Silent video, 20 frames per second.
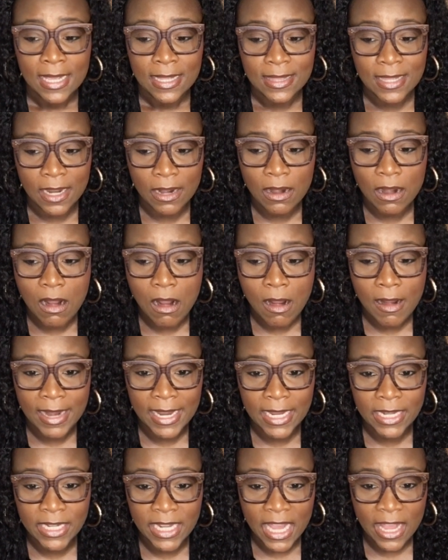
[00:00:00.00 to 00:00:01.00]
There are
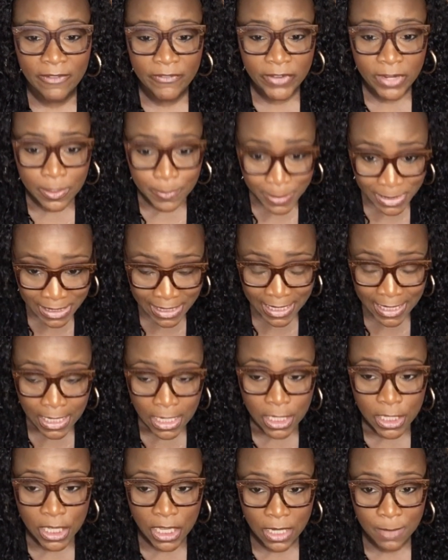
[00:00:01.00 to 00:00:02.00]
inevitably
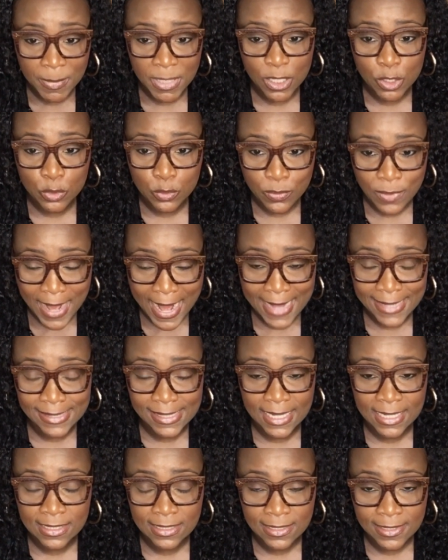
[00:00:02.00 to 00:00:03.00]
going to be cracks
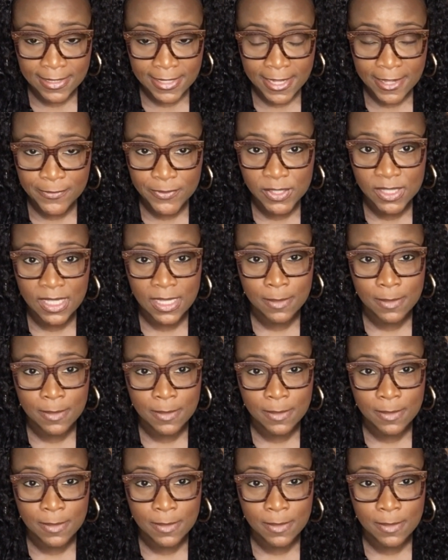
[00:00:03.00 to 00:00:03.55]
and lifts